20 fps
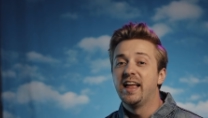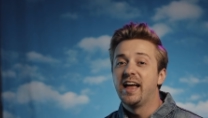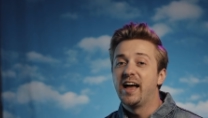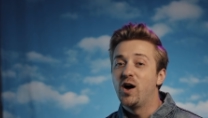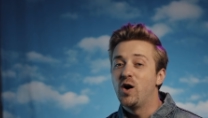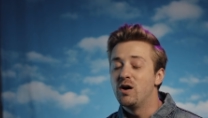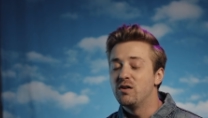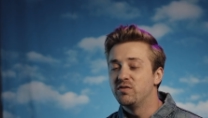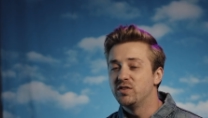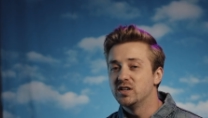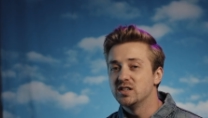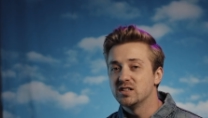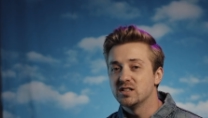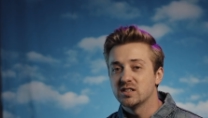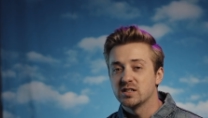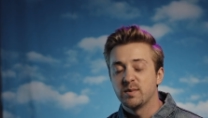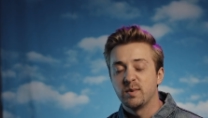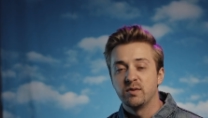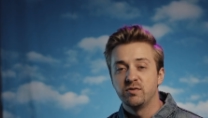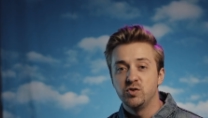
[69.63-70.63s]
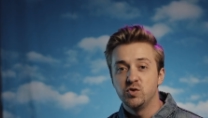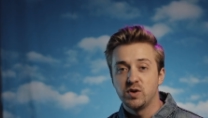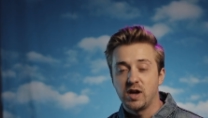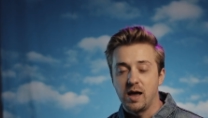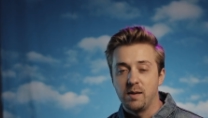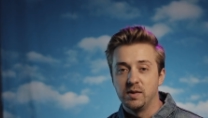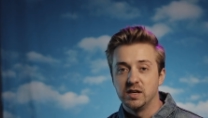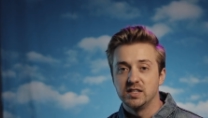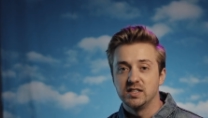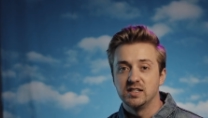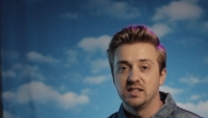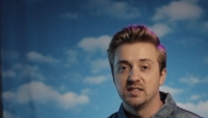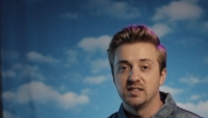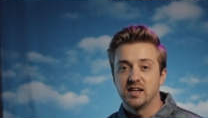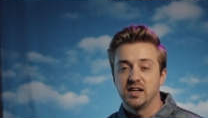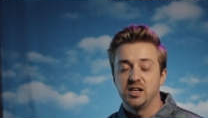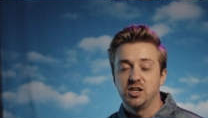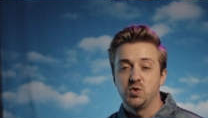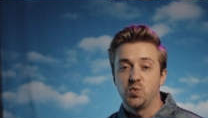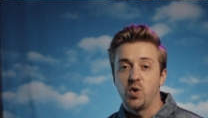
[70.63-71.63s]
However, some of you commented
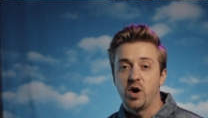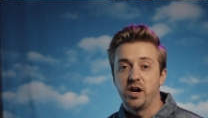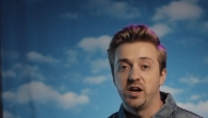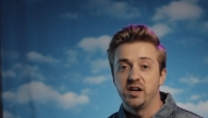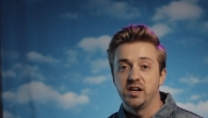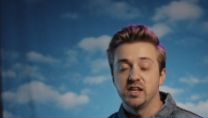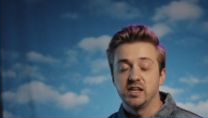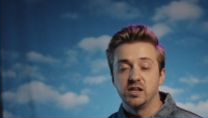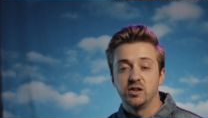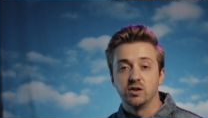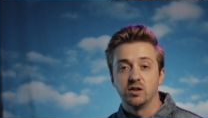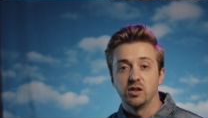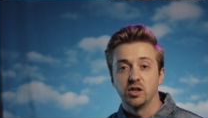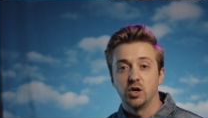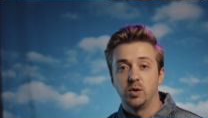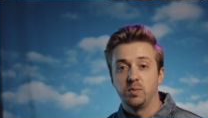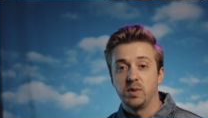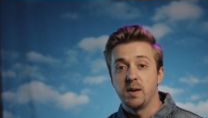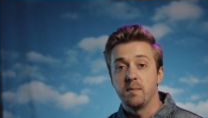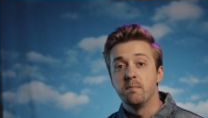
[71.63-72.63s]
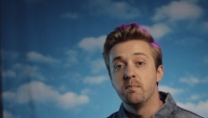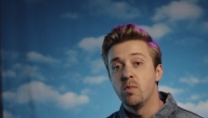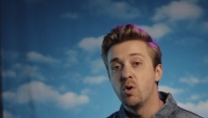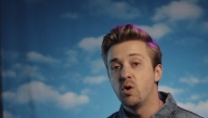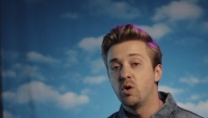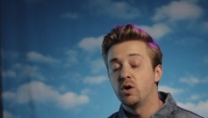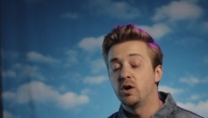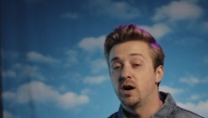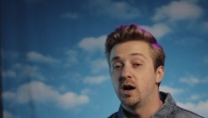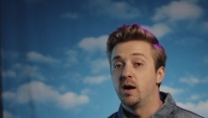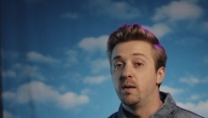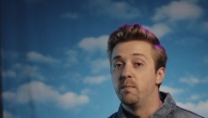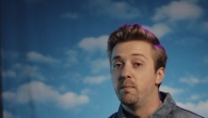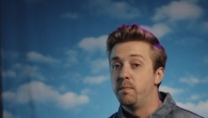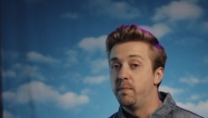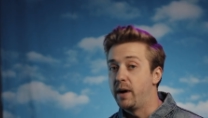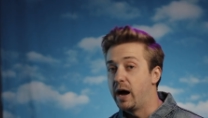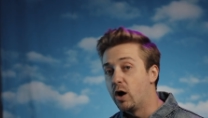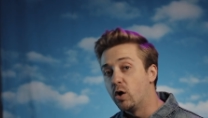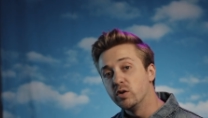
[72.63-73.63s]
saying you wanted to hear a little bit more
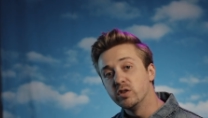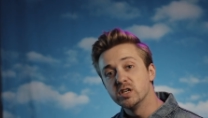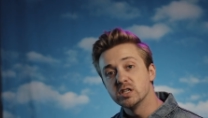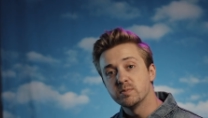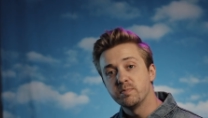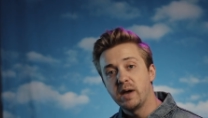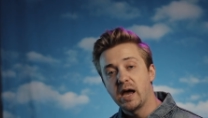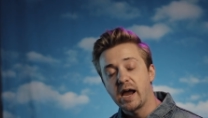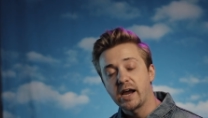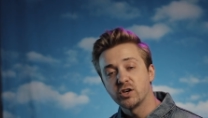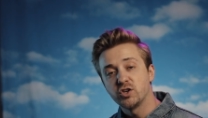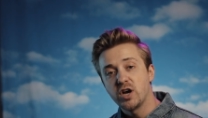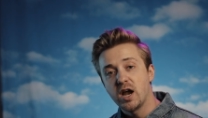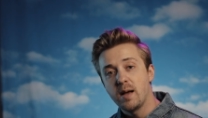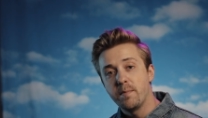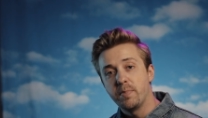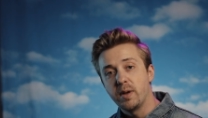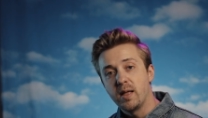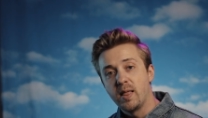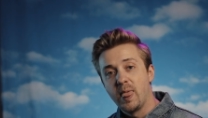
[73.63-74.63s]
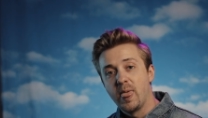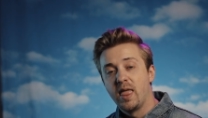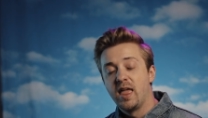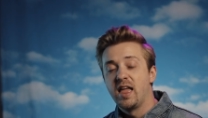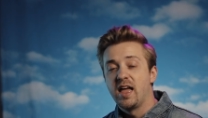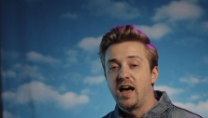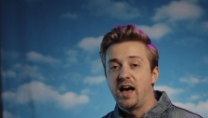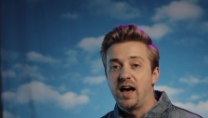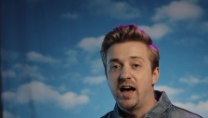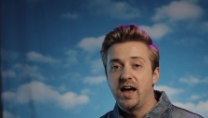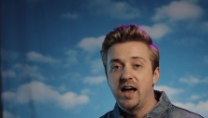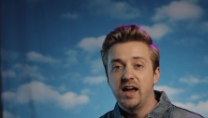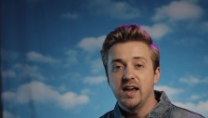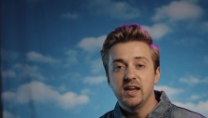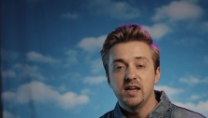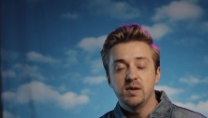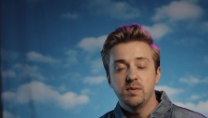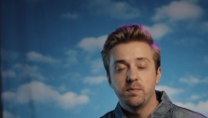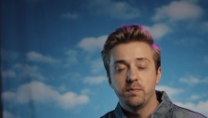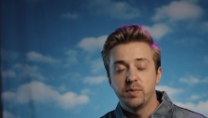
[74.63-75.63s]
about this backdrop.
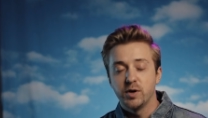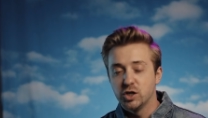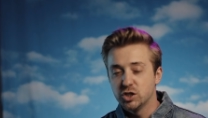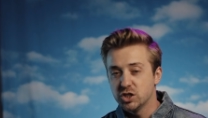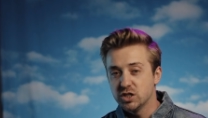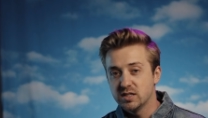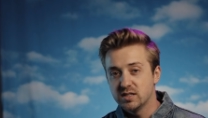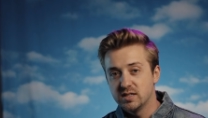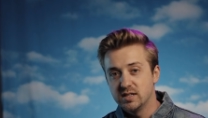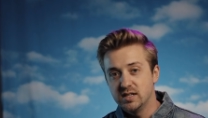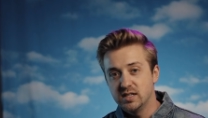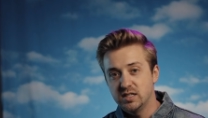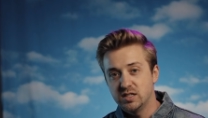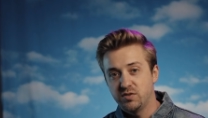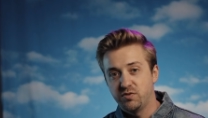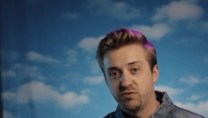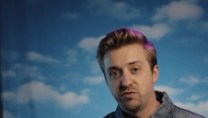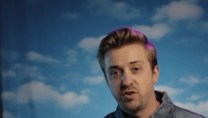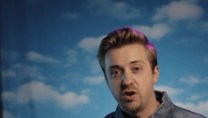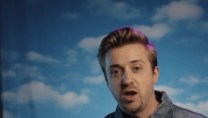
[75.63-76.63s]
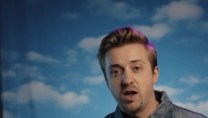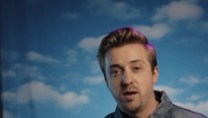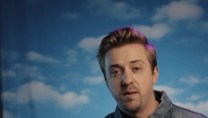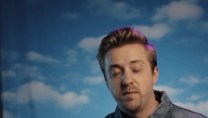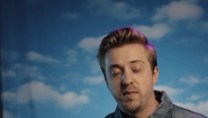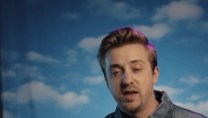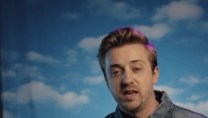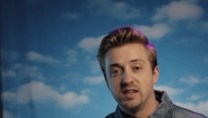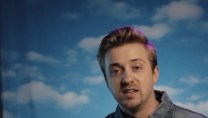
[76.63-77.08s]
I purchased this from